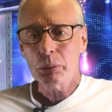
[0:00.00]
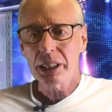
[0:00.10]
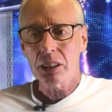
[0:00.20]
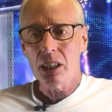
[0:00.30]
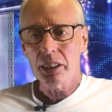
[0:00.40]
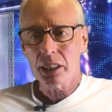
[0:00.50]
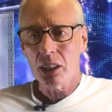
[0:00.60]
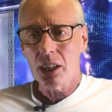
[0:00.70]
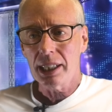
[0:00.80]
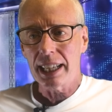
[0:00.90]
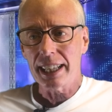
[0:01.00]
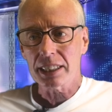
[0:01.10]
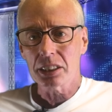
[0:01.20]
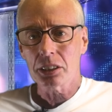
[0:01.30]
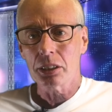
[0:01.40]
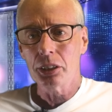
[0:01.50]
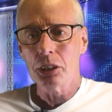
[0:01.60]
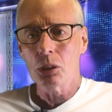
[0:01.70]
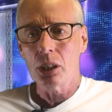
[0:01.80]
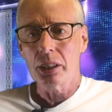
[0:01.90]
week Ioniq Guy had access to the
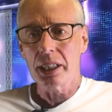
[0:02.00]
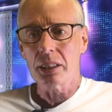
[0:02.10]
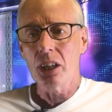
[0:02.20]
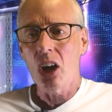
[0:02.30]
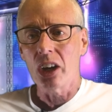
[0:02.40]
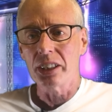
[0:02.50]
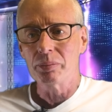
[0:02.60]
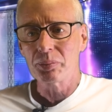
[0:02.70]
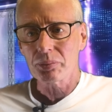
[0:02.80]
new Ioniq 9